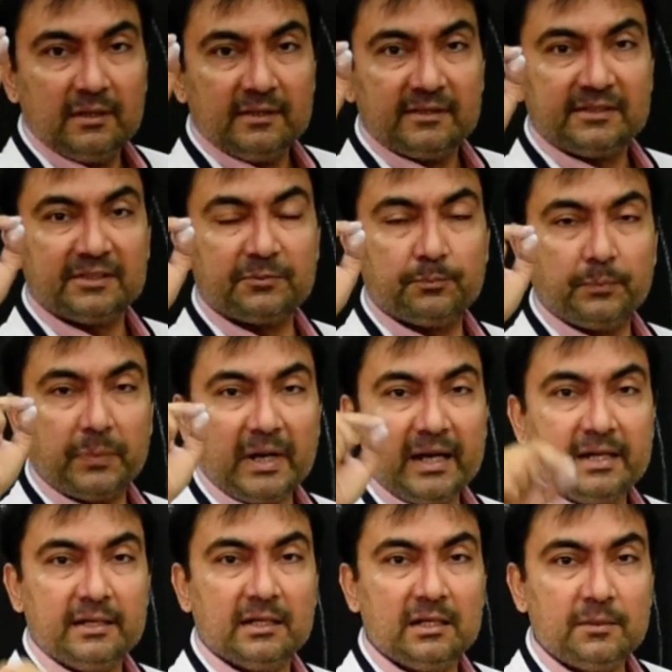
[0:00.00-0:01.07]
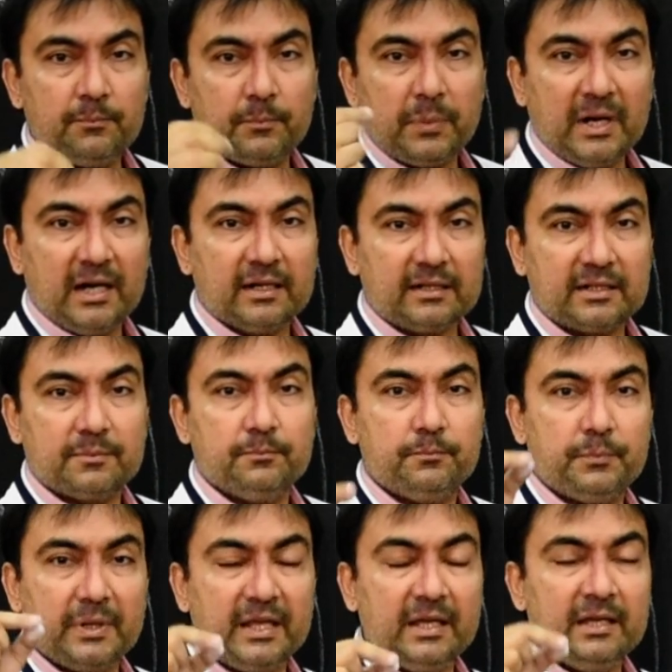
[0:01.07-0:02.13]
spinal part,
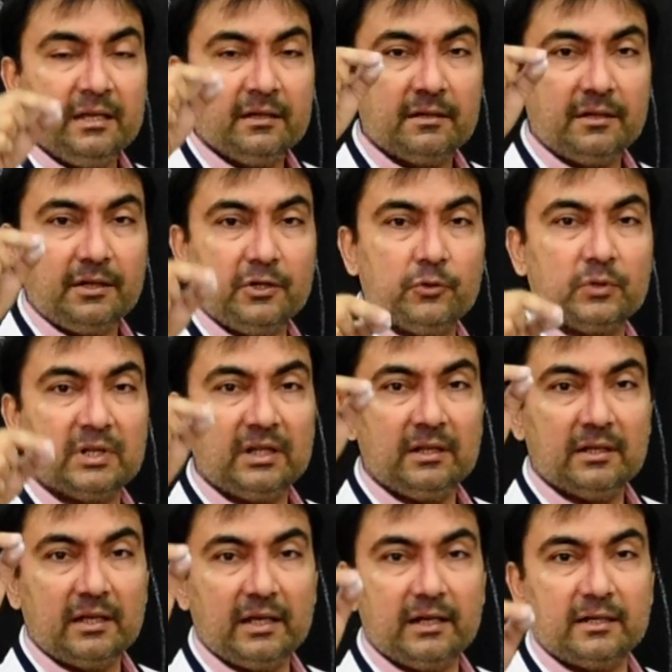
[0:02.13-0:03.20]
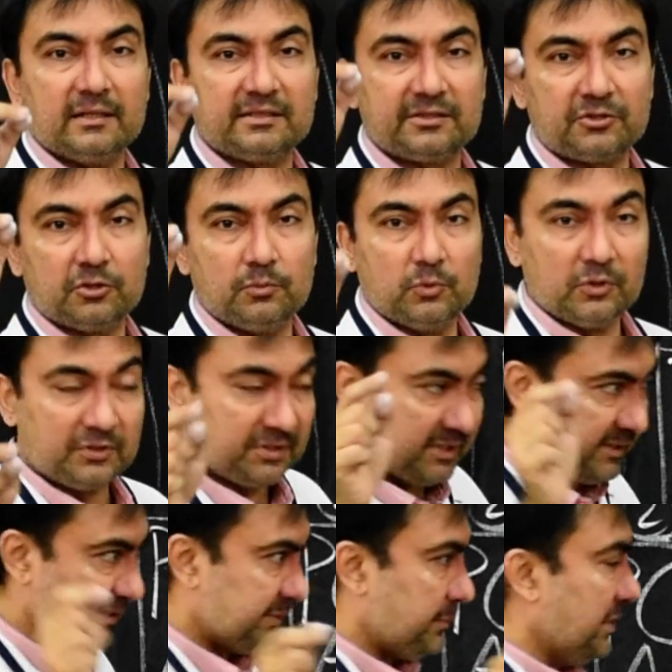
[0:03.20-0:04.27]
pre-neural
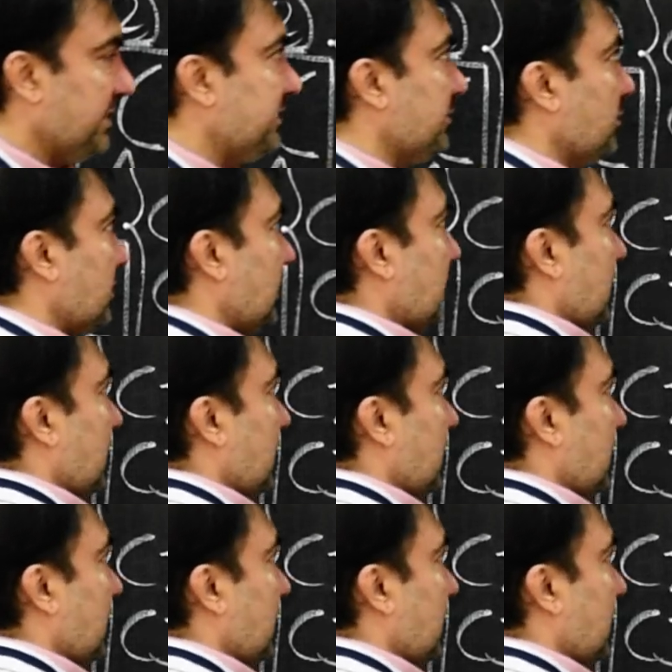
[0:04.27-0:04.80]
anastomosis. Please note